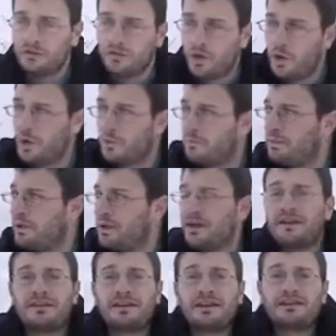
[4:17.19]
Hope
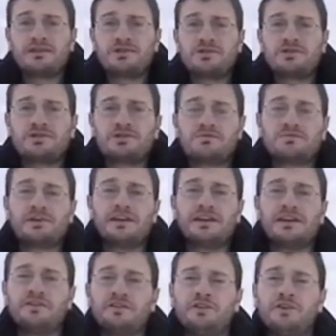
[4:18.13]
that this has
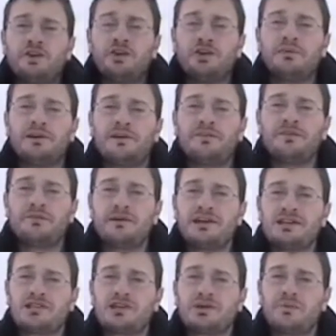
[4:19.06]
been giving you a little bit of
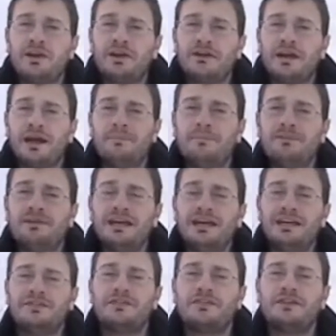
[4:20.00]
information, whet your
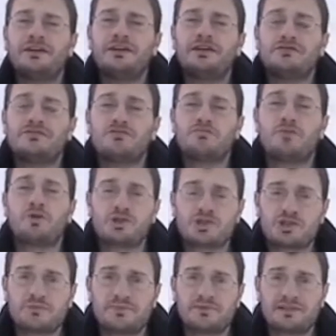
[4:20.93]
appetite. If you have any more
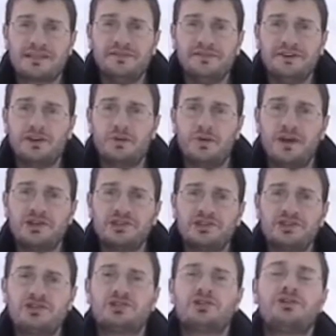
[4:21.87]
specific
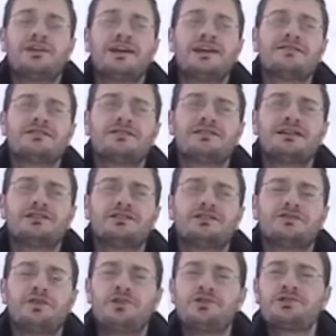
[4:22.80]
questions, don't hesitate
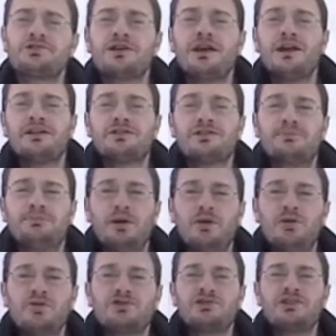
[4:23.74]
to
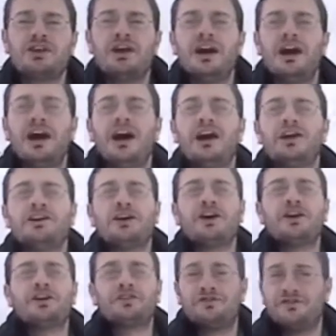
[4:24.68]
post on
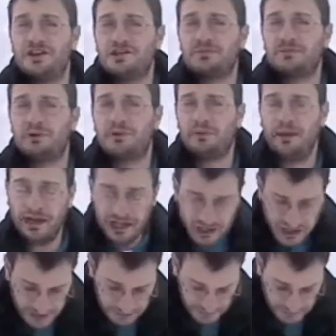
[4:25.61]
our Facebook
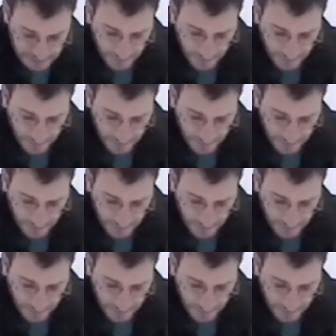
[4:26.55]
page,